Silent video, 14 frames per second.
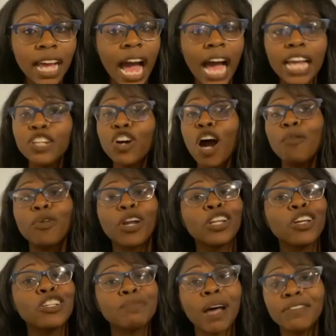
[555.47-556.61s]
I know I'm going to
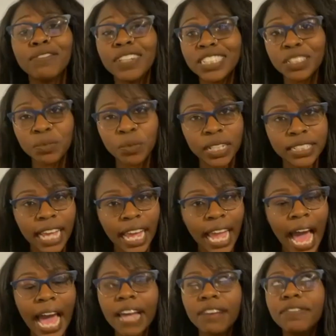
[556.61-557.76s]
lose my vision one day.
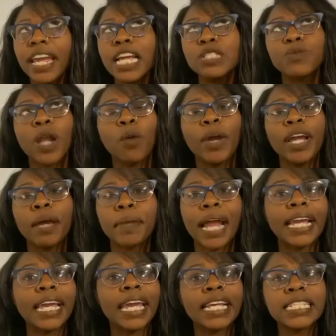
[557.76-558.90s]
I have days when I wake up and
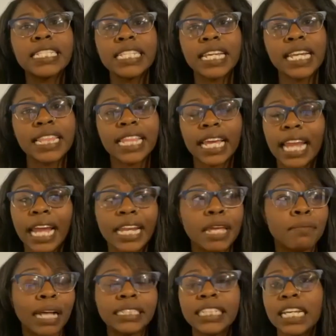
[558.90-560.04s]
I can't see anything and I need
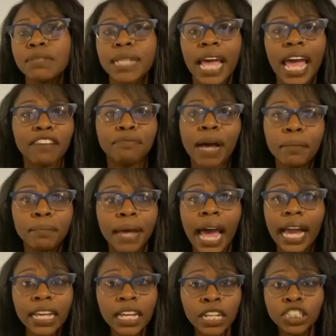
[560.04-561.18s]
my team to have my back.